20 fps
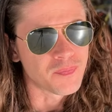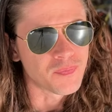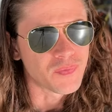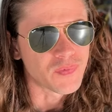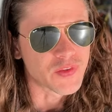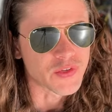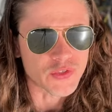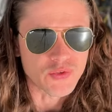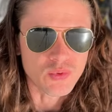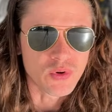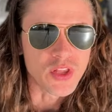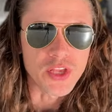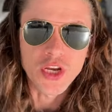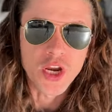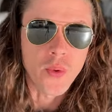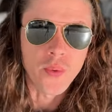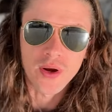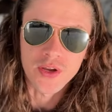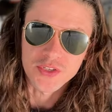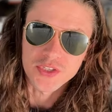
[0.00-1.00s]
there's really
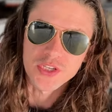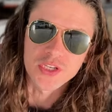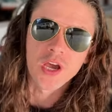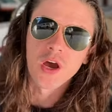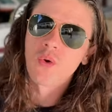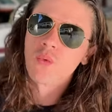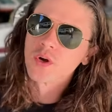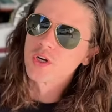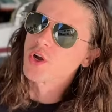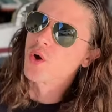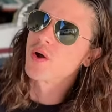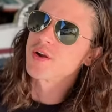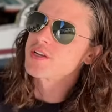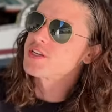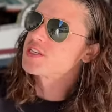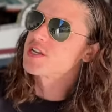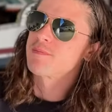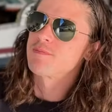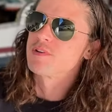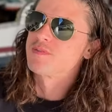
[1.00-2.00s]
nowhere else to go. We're going
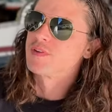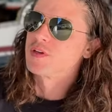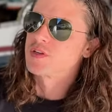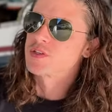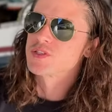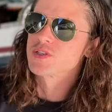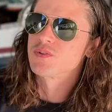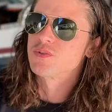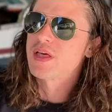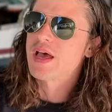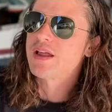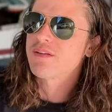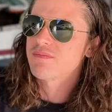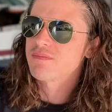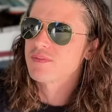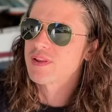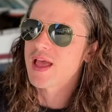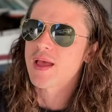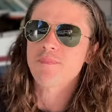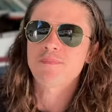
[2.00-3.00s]
to Somerville. So
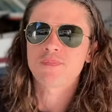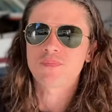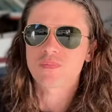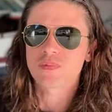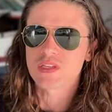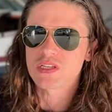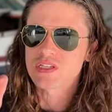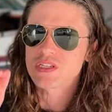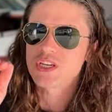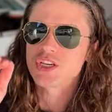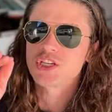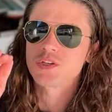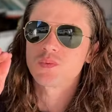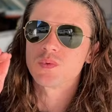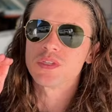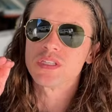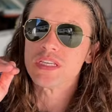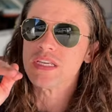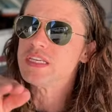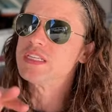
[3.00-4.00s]
that decision
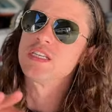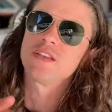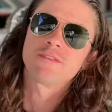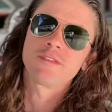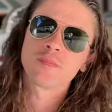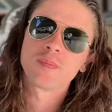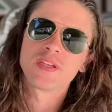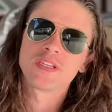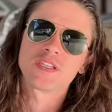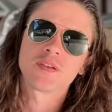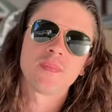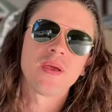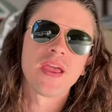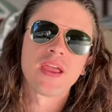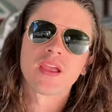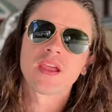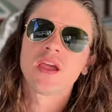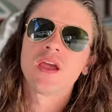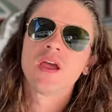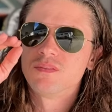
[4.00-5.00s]
was easy for me to
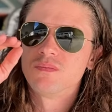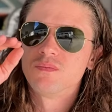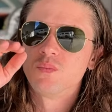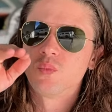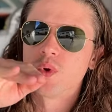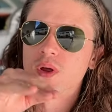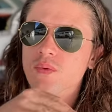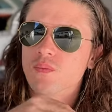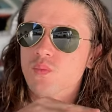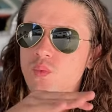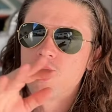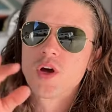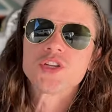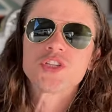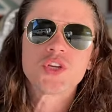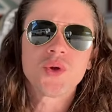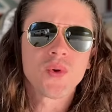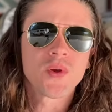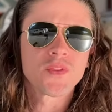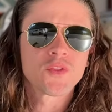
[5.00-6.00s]
make. What
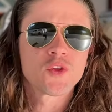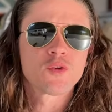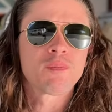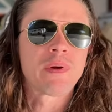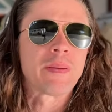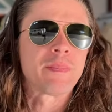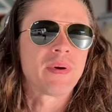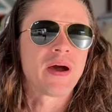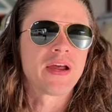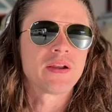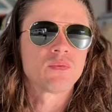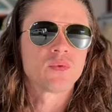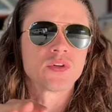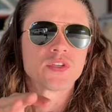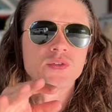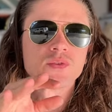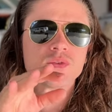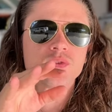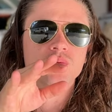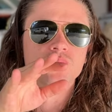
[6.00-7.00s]
was going through my mind
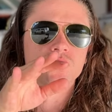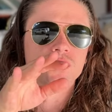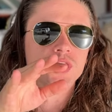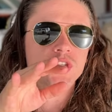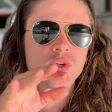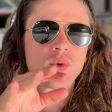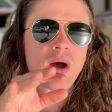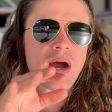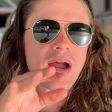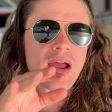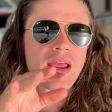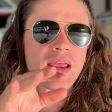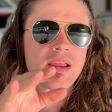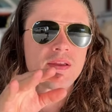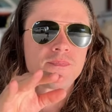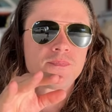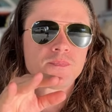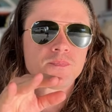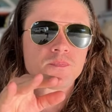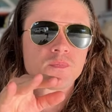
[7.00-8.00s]
was, do I
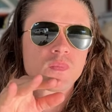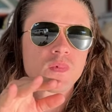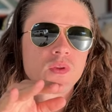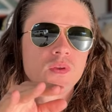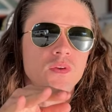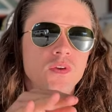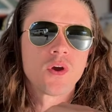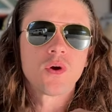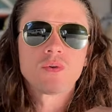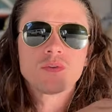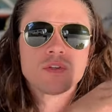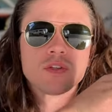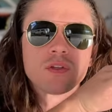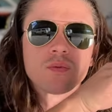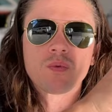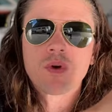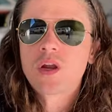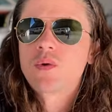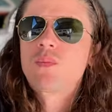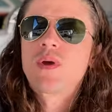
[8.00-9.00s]
go to
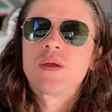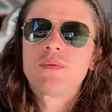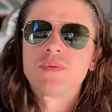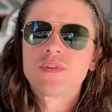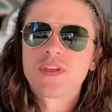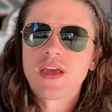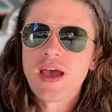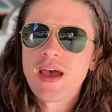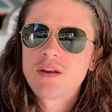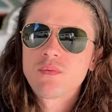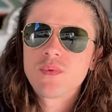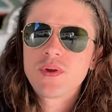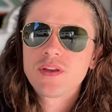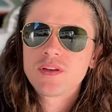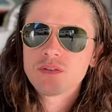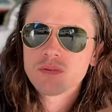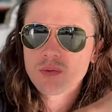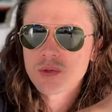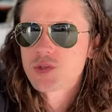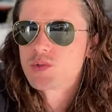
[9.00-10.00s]
the runway with a
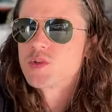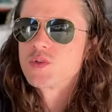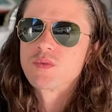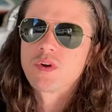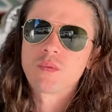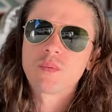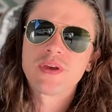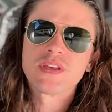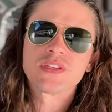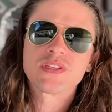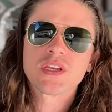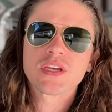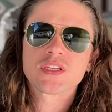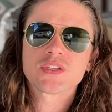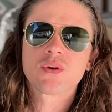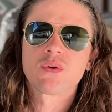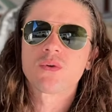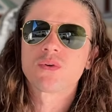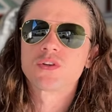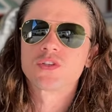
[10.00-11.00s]
headwind, which was runway
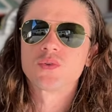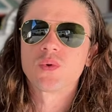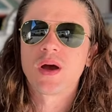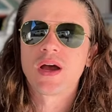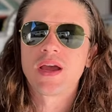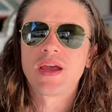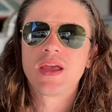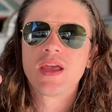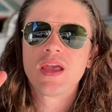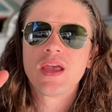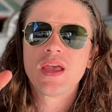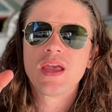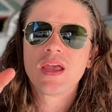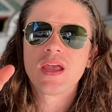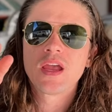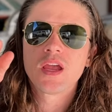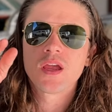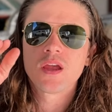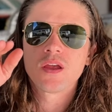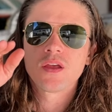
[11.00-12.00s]
6, or do I,
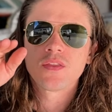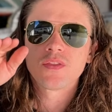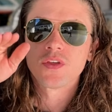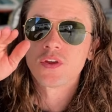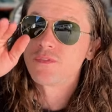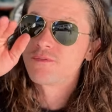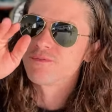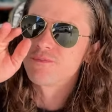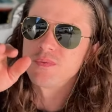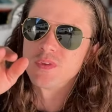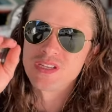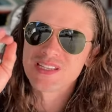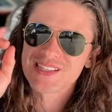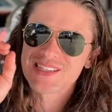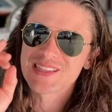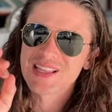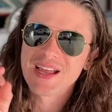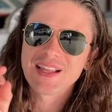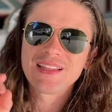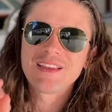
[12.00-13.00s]
the
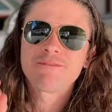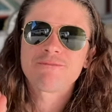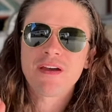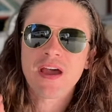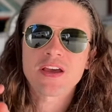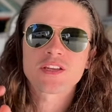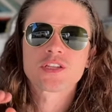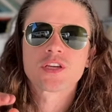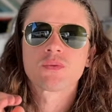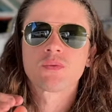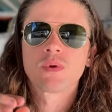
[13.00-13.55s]
slightly faster